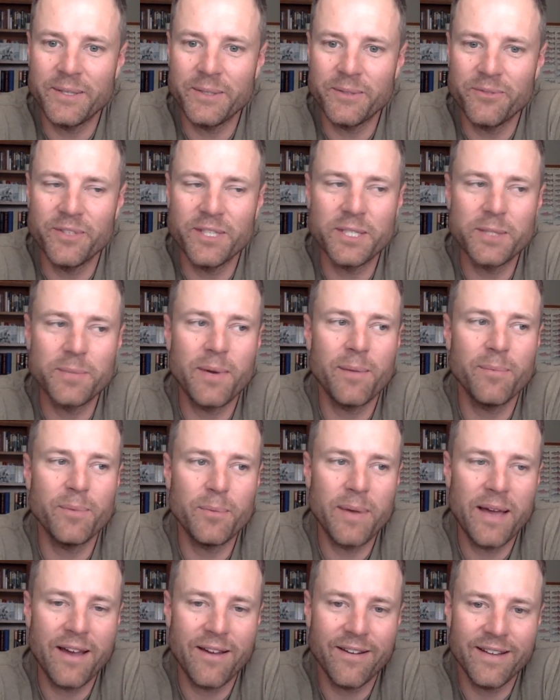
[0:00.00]
fist bump
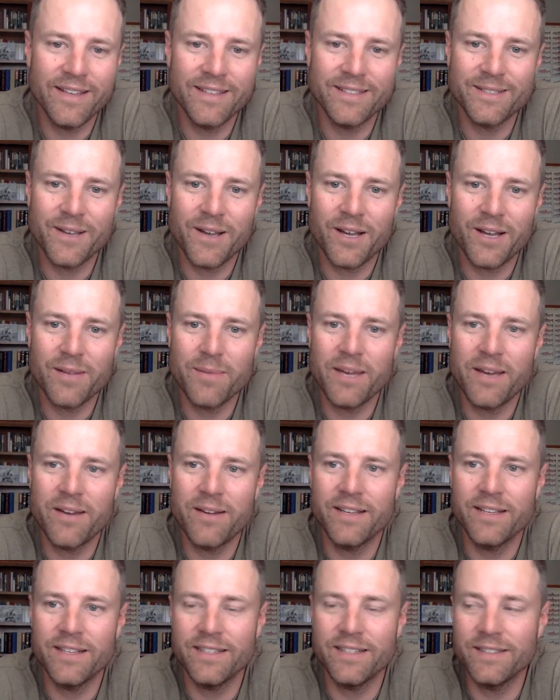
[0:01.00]
about it and talk about
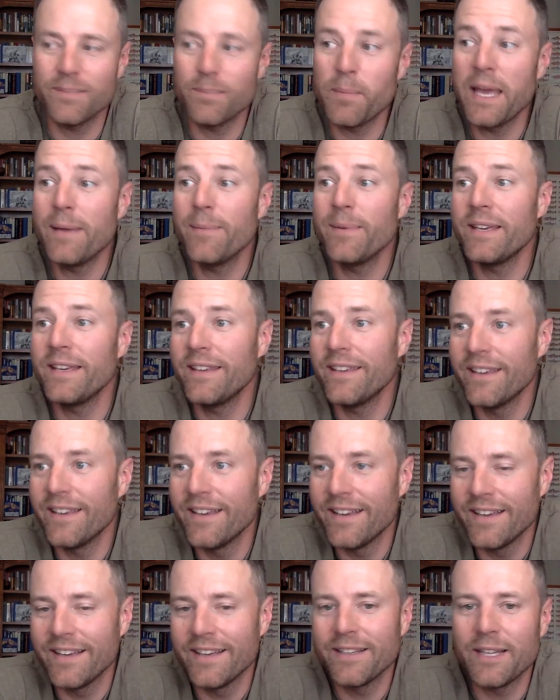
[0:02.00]
it, and maybe
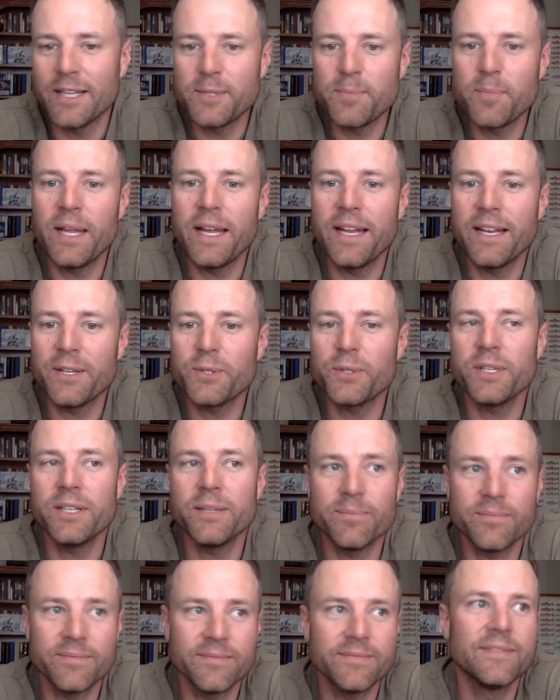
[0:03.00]
let's plan a
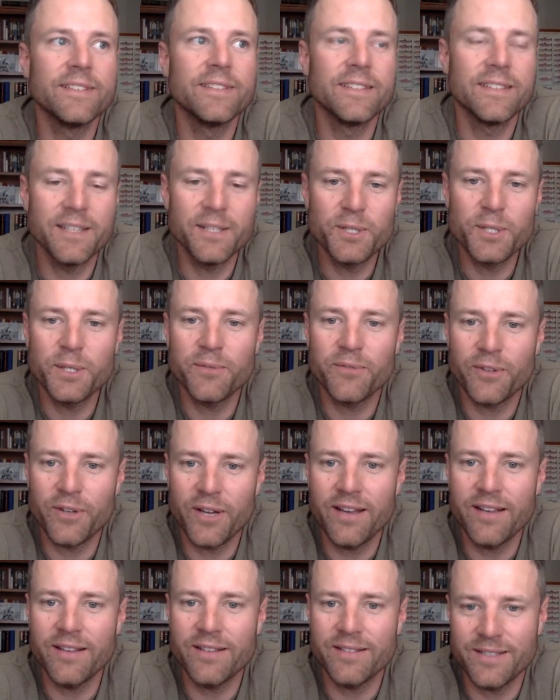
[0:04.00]
trip this year for
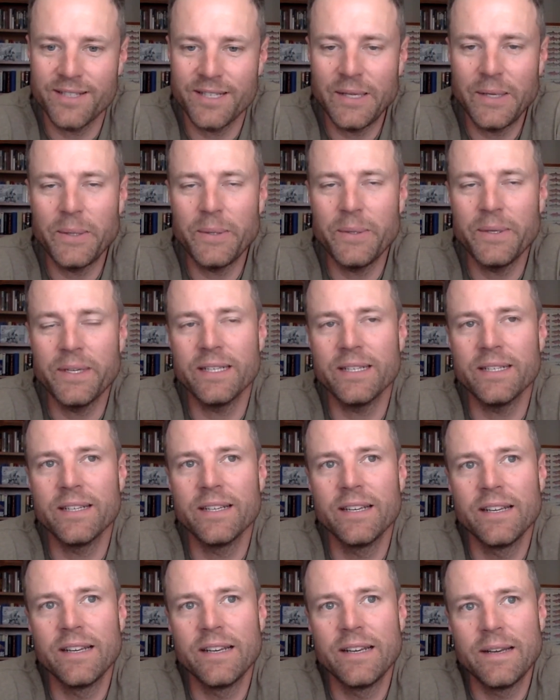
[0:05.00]
us, and
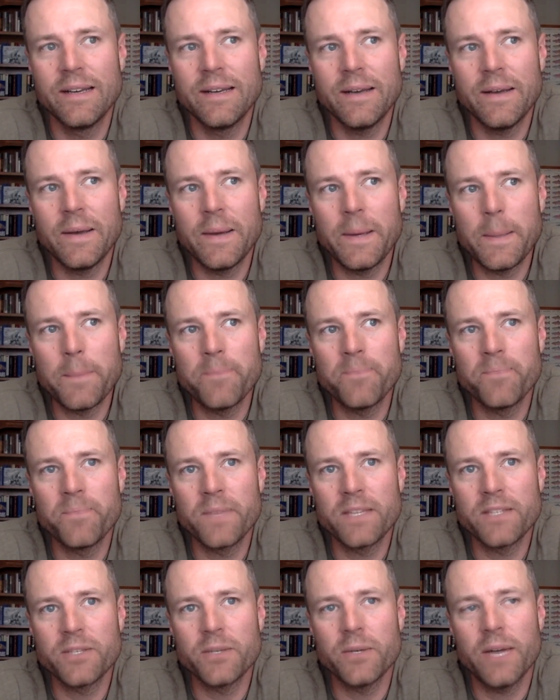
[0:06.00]

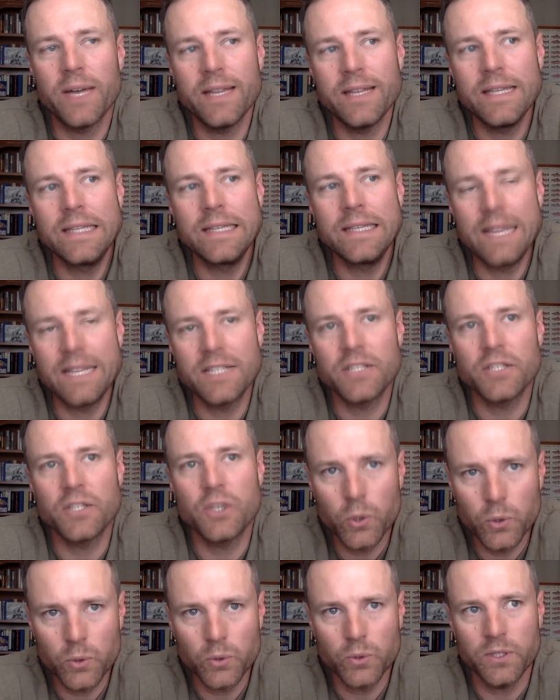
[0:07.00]
so I think that's
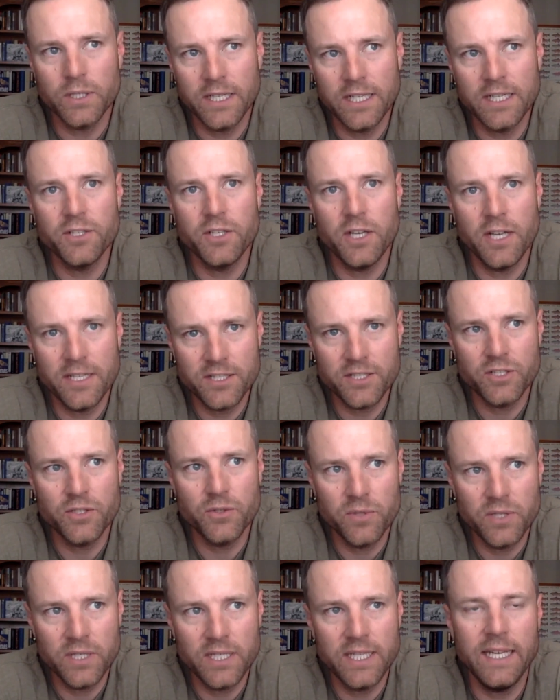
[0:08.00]
cool, and it's
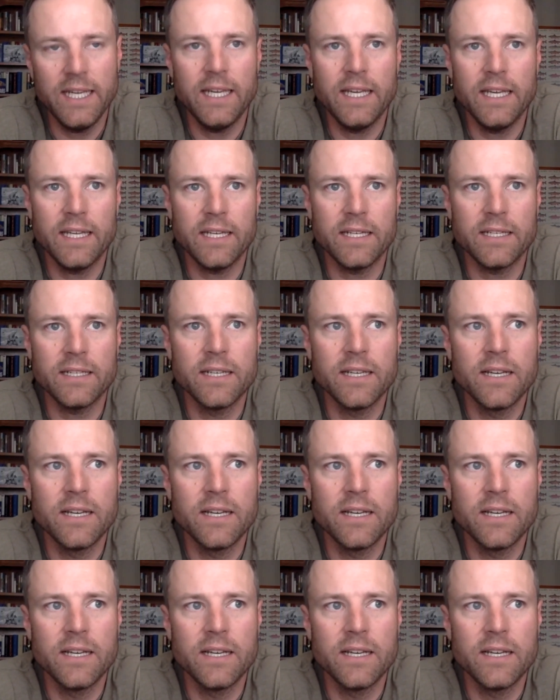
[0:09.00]
unique, and